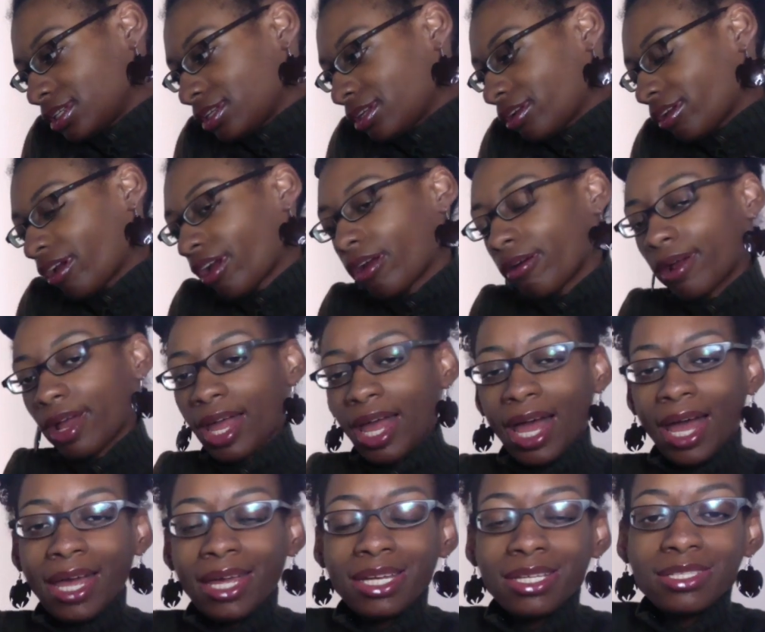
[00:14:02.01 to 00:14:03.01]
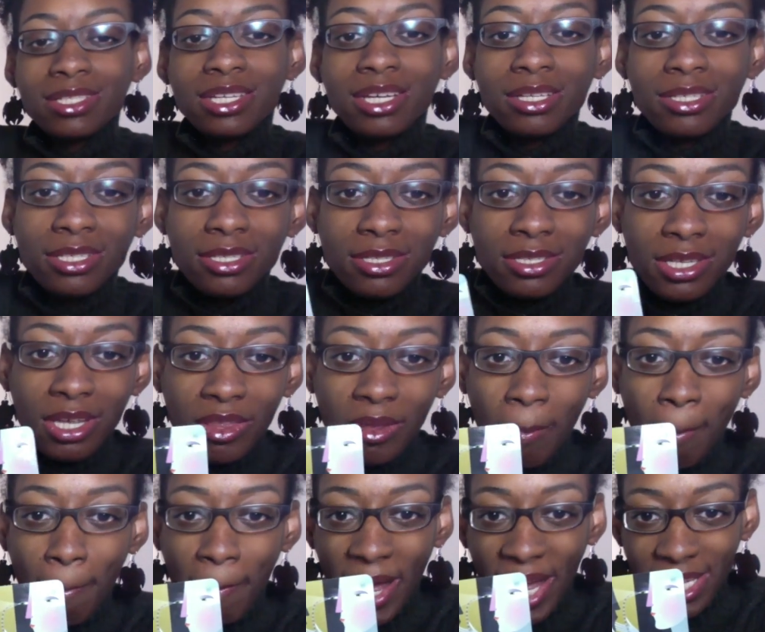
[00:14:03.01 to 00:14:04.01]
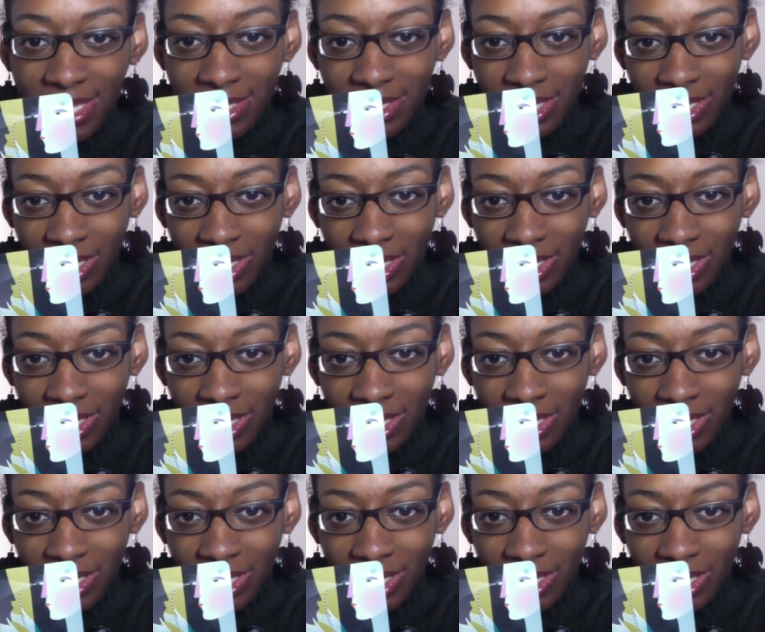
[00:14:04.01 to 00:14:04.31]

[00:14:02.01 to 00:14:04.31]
All right. I intend to see the best in